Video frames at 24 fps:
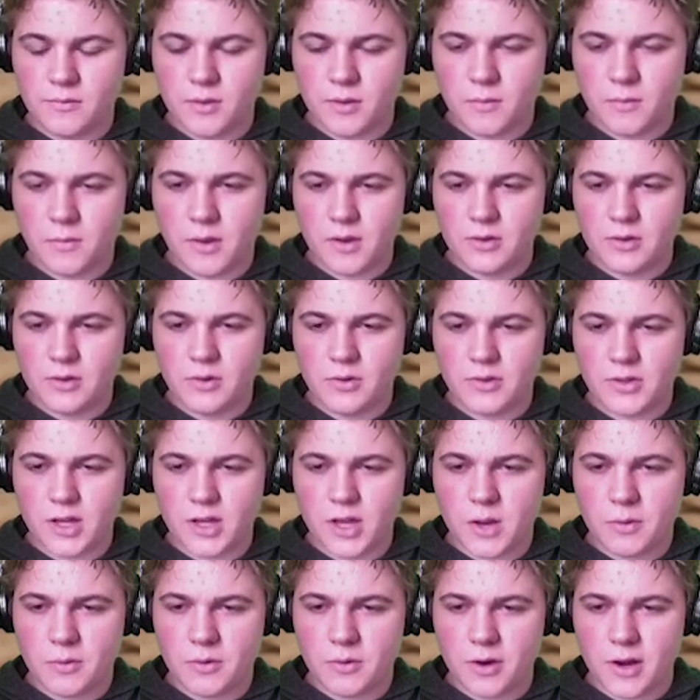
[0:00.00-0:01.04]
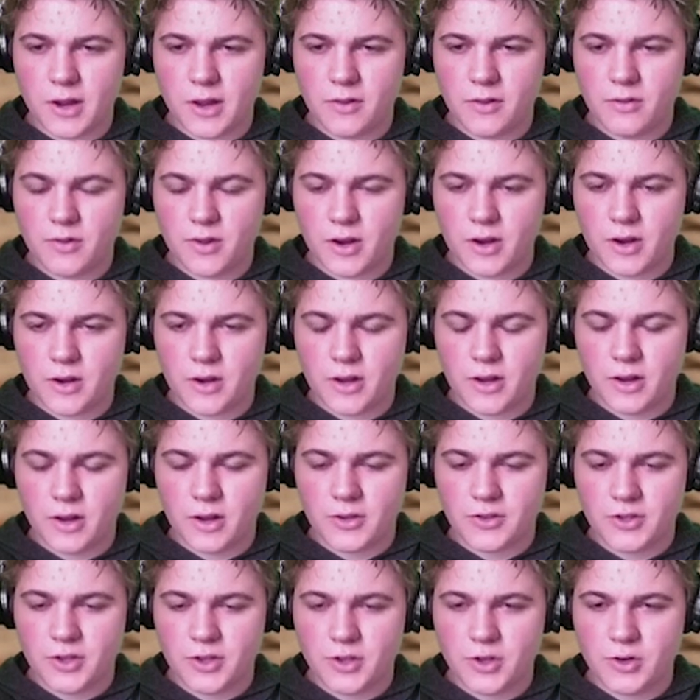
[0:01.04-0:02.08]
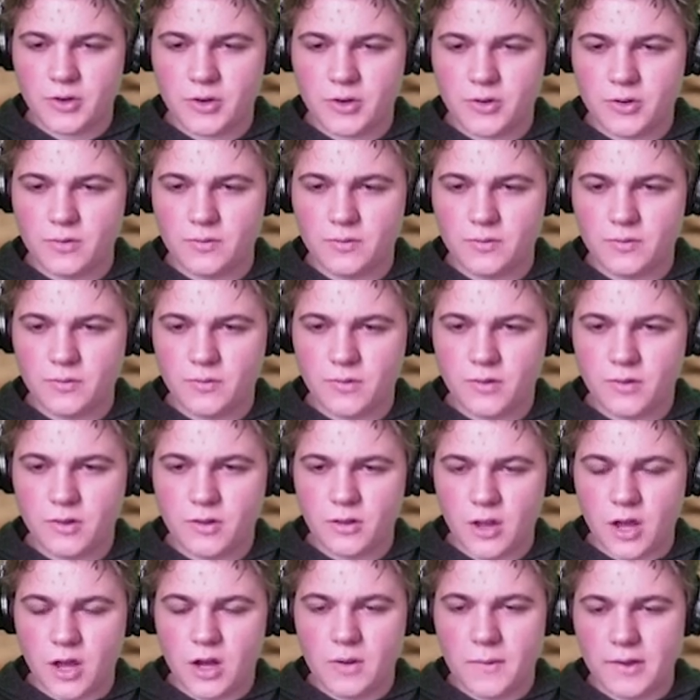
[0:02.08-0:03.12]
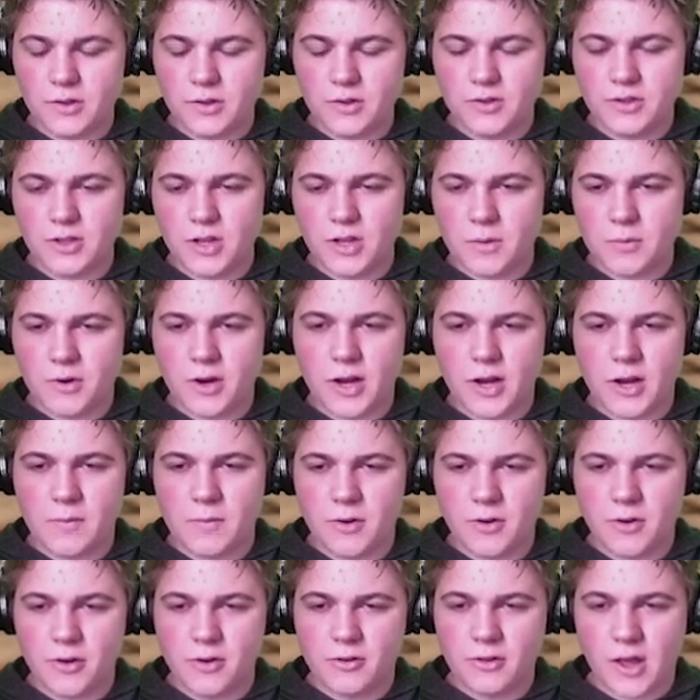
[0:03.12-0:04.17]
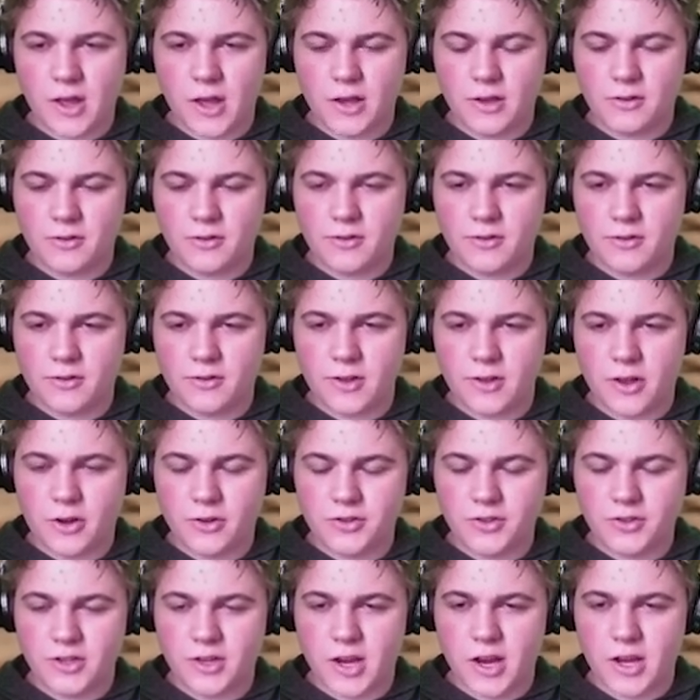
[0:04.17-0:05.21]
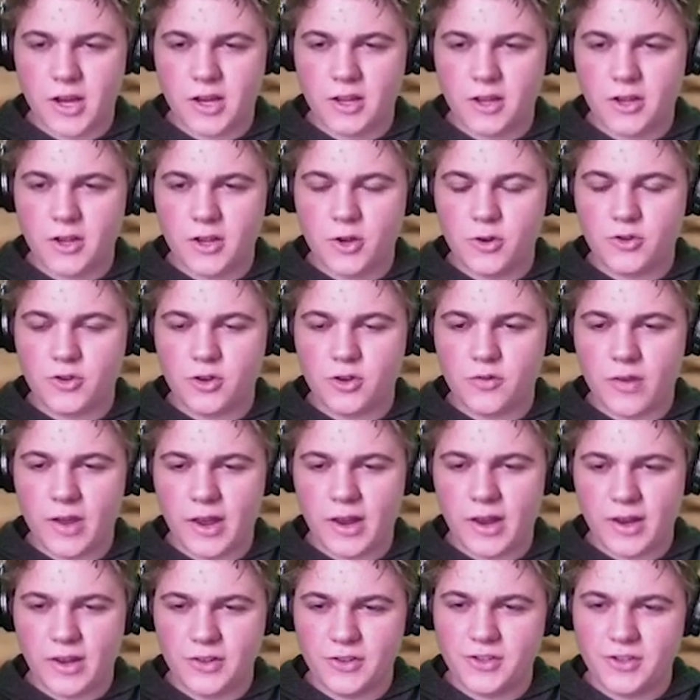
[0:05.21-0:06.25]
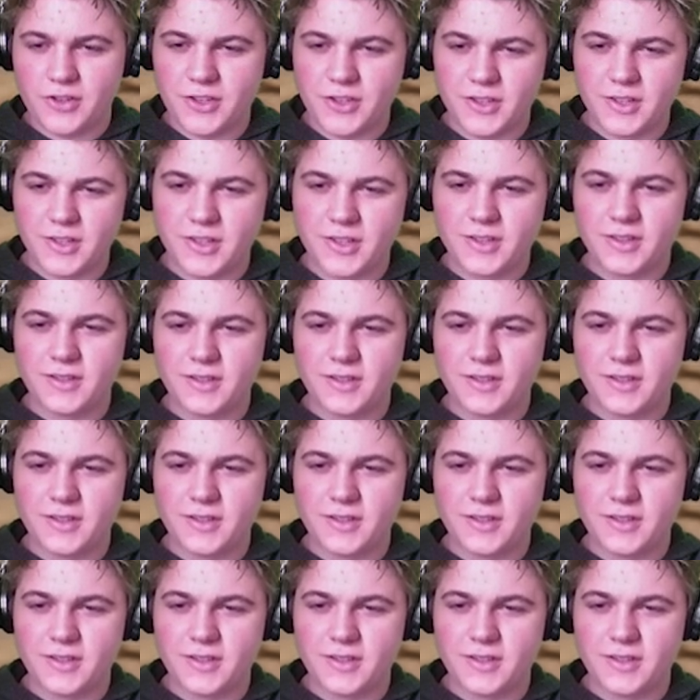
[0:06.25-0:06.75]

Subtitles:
Making me lose the upper hand there. And also, not only am I losing the upper hand, but you're like seriously gaining a huge advantage.